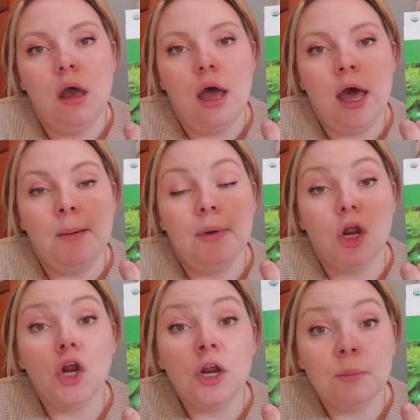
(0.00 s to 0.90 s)

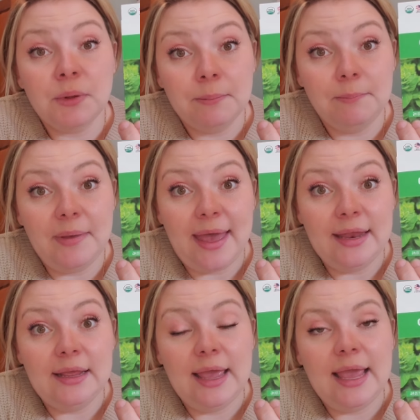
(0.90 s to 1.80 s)
herb
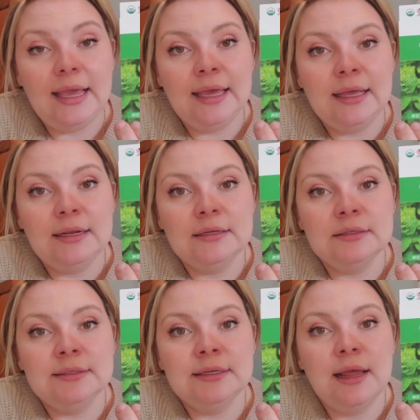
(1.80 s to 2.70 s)
bed.
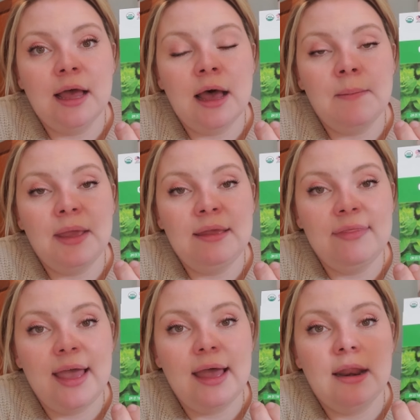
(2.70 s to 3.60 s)
And in
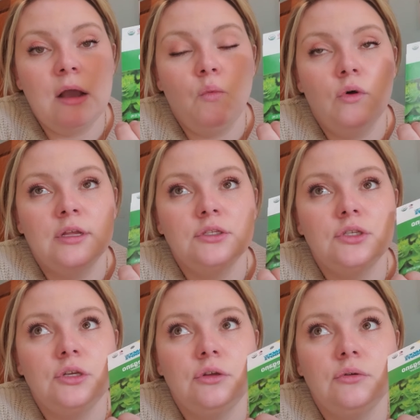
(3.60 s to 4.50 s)
that, I want
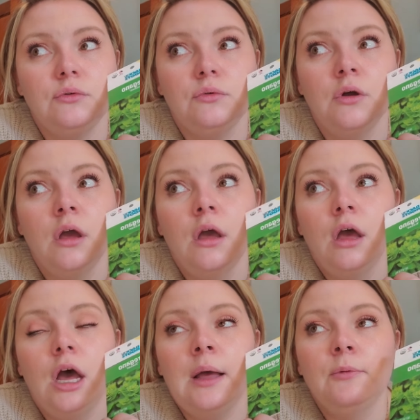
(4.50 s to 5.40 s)
to
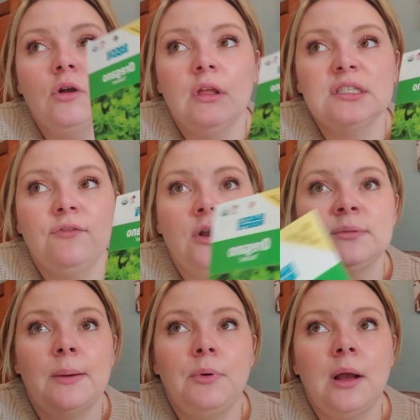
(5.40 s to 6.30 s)
grow lots of herbs.
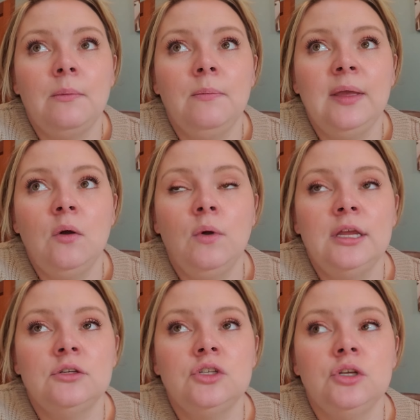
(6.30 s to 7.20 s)
I'm probably
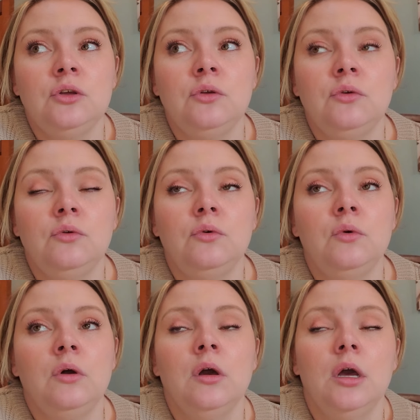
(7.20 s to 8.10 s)
going to